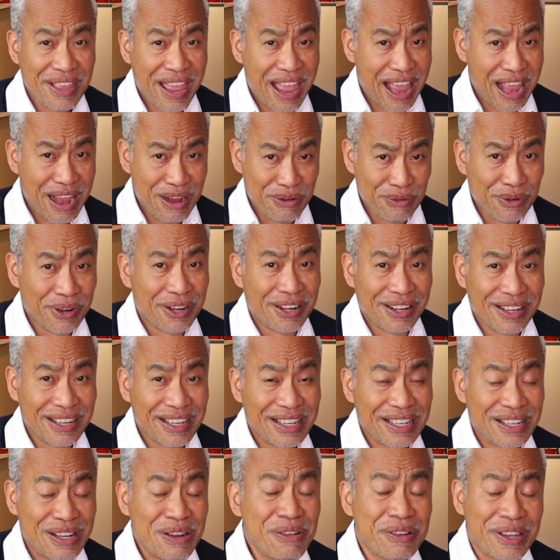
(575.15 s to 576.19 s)
our
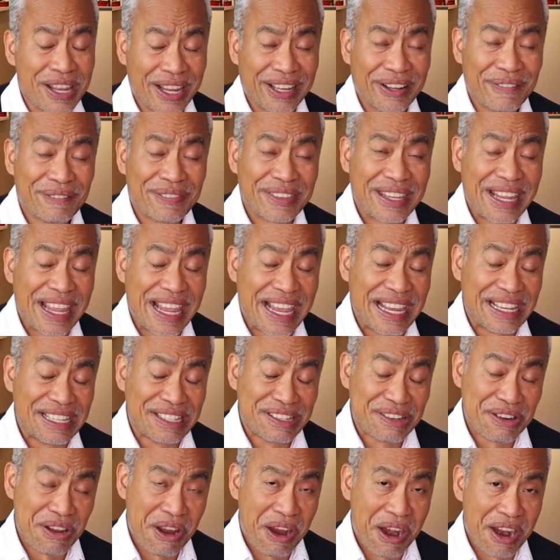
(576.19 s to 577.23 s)
cooking
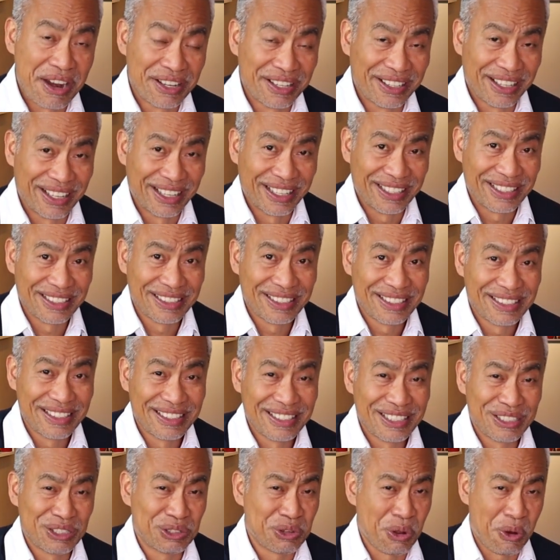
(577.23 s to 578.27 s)
and gardening
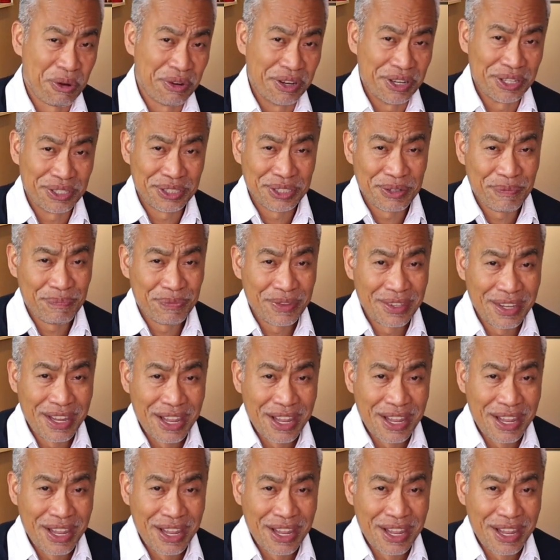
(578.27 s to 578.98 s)
stories.